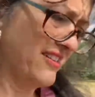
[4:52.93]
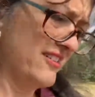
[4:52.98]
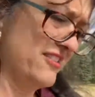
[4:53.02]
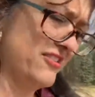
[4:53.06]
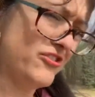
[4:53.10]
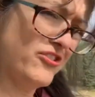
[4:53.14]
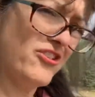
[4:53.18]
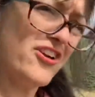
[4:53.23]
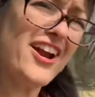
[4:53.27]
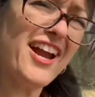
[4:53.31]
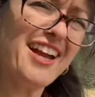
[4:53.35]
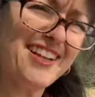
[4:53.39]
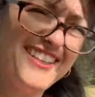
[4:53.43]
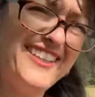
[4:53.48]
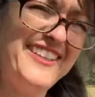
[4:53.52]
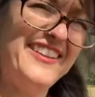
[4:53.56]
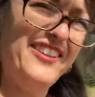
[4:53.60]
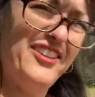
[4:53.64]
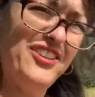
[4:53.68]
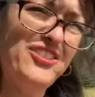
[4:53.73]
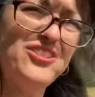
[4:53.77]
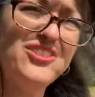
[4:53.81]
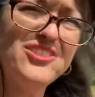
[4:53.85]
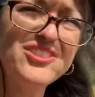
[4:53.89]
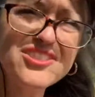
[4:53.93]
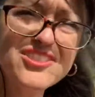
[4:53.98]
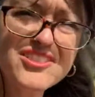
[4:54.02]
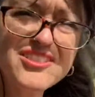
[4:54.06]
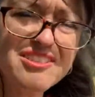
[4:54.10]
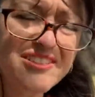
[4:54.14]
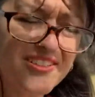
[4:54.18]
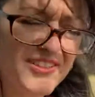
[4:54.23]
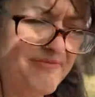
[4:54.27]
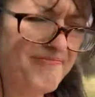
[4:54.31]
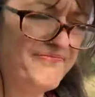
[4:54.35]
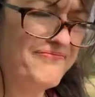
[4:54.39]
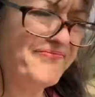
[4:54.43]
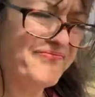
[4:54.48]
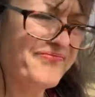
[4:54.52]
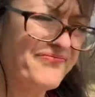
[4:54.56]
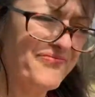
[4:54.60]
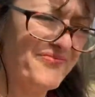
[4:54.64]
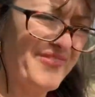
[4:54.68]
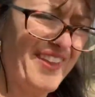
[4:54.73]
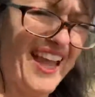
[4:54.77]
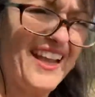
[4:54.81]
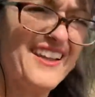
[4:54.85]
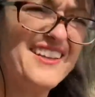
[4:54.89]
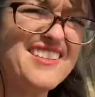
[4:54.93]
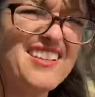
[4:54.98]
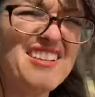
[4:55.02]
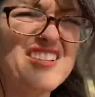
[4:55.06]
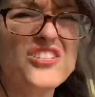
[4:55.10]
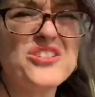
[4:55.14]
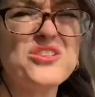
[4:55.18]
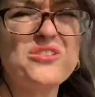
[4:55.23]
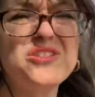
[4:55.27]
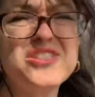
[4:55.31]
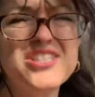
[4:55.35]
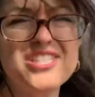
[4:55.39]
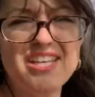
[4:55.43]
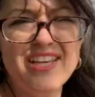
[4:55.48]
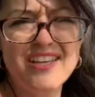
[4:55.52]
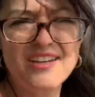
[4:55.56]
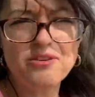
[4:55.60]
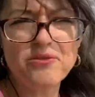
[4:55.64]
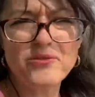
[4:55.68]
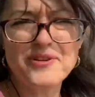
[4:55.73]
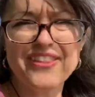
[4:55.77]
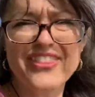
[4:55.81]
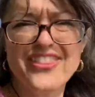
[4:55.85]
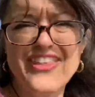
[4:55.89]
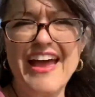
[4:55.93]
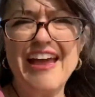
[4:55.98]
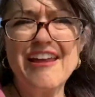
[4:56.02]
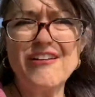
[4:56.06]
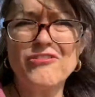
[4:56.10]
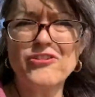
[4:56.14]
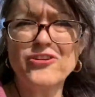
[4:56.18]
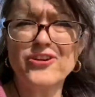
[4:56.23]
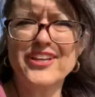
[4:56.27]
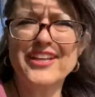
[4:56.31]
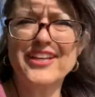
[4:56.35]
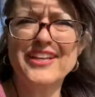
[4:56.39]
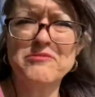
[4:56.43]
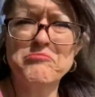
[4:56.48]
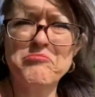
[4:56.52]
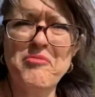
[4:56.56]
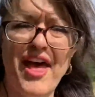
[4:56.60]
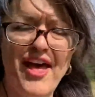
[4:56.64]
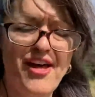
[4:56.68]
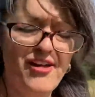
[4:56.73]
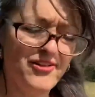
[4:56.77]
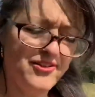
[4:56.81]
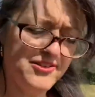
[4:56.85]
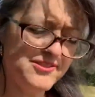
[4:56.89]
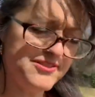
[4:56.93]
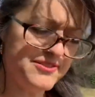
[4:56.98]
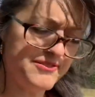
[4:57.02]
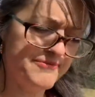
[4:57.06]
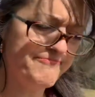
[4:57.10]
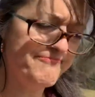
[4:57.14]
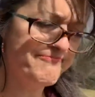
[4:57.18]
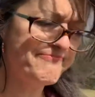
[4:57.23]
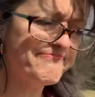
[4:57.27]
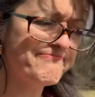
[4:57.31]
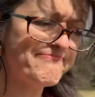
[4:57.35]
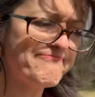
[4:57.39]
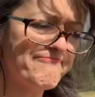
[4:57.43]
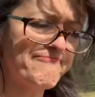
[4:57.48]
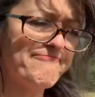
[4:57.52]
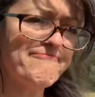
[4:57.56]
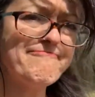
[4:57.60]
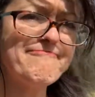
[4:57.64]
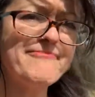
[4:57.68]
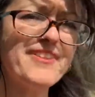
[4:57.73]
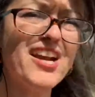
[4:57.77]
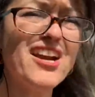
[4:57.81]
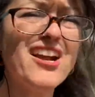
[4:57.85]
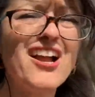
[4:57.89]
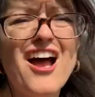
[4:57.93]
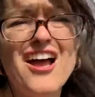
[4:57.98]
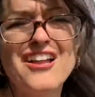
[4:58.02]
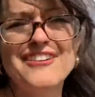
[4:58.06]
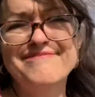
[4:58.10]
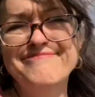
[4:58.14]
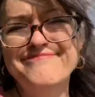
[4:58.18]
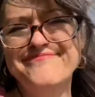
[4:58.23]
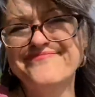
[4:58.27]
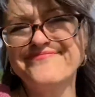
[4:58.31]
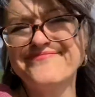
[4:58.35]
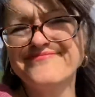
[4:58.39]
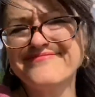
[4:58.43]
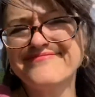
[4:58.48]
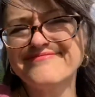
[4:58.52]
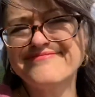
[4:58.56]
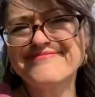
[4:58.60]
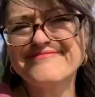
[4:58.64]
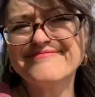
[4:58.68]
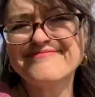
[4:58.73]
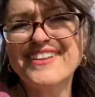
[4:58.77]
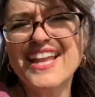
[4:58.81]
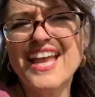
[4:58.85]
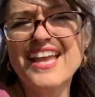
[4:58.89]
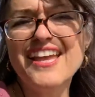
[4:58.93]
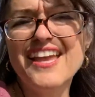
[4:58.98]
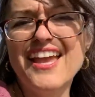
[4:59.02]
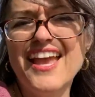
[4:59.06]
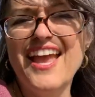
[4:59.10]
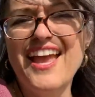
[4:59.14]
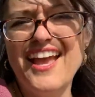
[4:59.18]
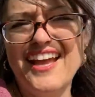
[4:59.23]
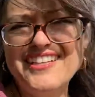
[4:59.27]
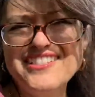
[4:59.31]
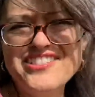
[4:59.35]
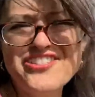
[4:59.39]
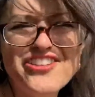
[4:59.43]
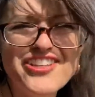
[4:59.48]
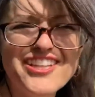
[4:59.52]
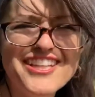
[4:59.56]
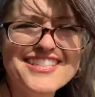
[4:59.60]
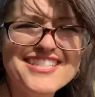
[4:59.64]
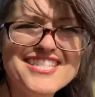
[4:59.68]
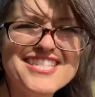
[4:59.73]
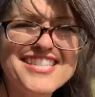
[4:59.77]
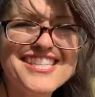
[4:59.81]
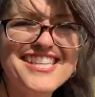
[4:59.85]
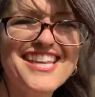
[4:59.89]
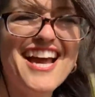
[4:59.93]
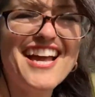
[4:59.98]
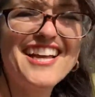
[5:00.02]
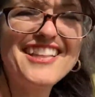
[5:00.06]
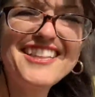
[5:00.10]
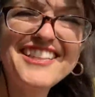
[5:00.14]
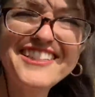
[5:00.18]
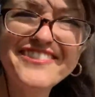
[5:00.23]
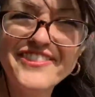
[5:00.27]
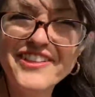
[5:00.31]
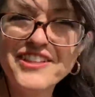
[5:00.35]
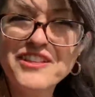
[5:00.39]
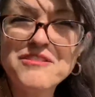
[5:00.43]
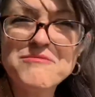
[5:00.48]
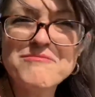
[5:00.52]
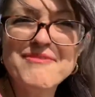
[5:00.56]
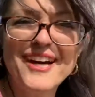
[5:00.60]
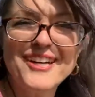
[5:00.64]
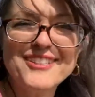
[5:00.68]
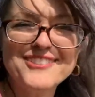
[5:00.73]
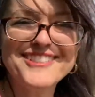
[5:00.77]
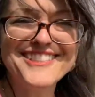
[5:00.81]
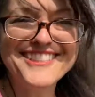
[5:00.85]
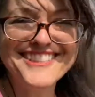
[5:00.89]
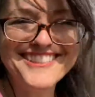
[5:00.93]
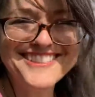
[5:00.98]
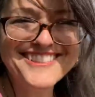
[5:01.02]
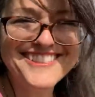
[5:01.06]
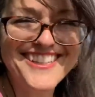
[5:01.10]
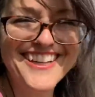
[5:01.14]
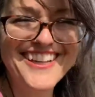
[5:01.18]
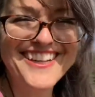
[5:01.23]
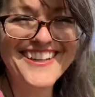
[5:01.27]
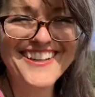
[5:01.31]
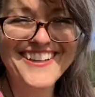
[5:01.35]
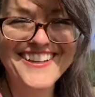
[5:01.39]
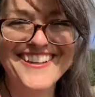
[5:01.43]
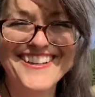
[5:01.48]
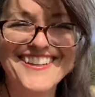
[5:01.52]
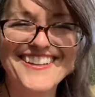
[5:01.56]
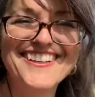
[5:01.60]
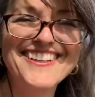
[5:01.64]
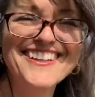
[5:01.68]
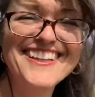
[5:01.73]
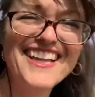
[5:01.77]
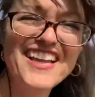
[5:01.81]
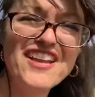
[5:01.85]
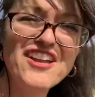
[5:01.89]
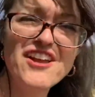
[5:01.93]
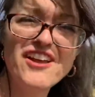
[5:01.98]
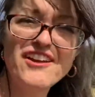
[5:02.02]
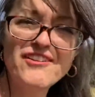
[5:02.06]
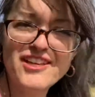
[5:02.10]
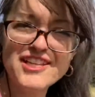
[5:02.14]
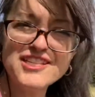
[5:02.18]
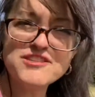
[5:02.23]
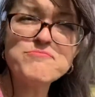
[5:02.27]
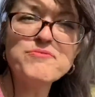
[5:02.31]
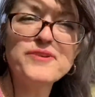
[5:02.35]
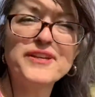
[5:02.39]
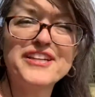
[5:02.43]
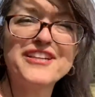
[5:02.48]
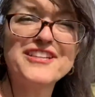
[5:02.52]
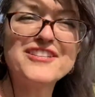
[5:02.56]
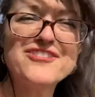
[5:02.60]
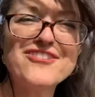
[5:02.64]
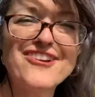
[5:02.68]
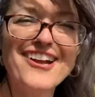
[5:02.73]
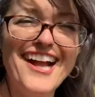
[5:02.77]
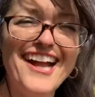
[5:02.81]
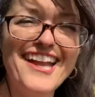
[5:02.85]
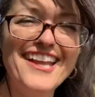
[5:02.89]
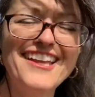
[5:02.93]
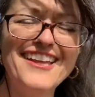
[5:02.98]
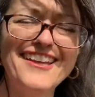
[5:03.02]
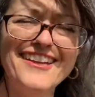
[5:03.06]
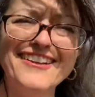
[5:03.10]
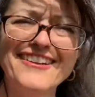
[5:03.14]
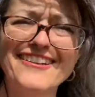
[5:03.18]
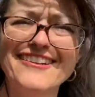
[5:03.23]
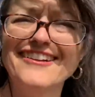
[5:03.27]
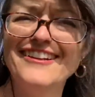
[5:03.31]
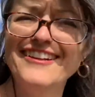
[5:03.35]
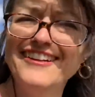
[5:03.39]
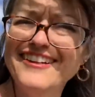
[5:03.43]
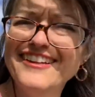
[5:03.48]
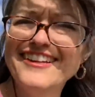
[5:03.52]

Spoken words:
cracked heels. That's associated with thyroid imbalance. They're gone. As you can see, I live in the mountains. It's pretty dry here,